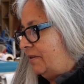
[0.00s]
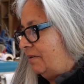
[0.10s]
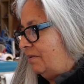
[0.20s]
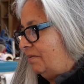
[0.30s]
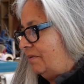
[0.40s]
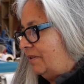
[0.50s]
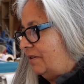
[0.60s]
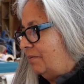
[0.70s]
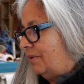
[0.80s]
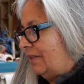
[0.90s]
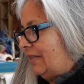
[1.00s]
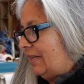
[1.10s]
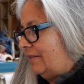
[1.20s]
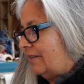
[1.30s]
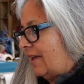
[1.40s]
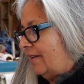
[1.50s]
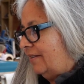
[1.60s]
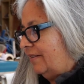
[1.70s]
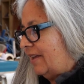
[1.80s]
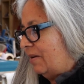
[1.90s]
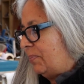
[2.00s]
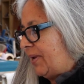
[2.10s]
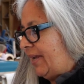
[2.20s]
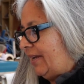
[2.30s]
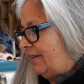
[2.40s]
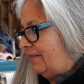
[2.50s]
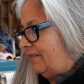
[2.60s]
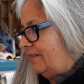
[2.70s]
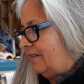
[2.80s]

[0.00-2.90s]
to to release that that pain